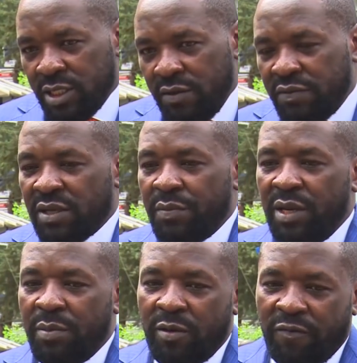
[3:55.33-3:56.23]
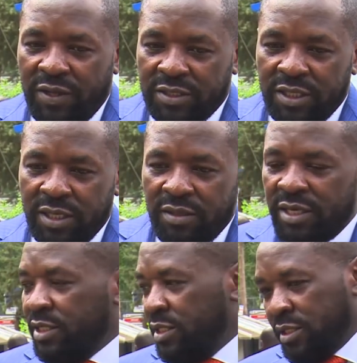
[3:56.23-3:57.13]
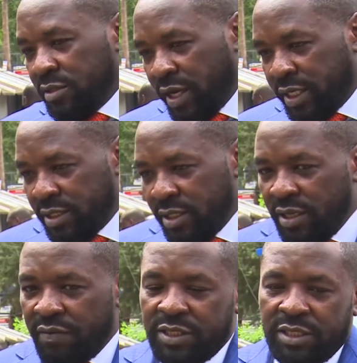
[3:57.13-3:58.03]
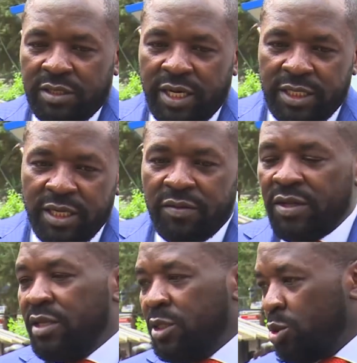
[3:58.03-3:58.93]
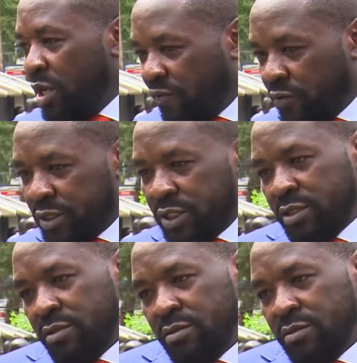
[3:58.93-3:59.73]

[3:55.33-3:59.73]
If it's a bailable offense, then it is his right. If it is his right, then they should enforce it.